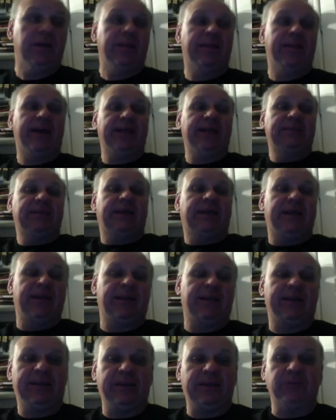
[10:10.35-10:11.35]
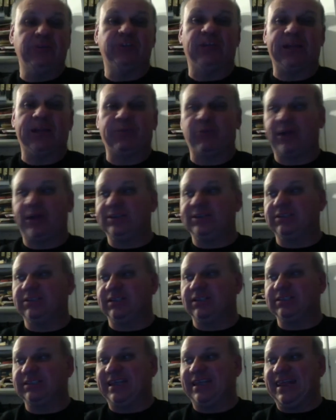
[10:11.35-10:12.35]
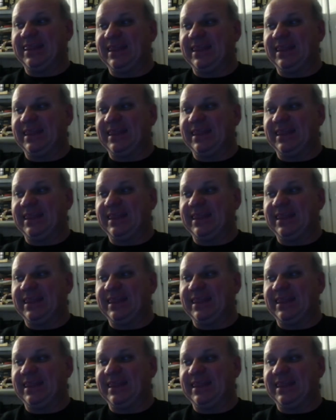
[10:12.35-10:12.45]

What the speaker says: that he used to like Brad Talinsky.